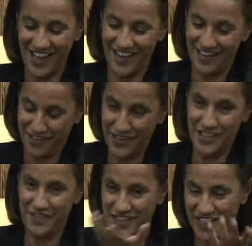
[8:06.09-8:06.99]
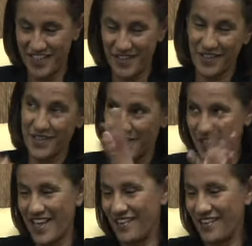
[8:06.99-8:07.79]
and the third division is Crystals.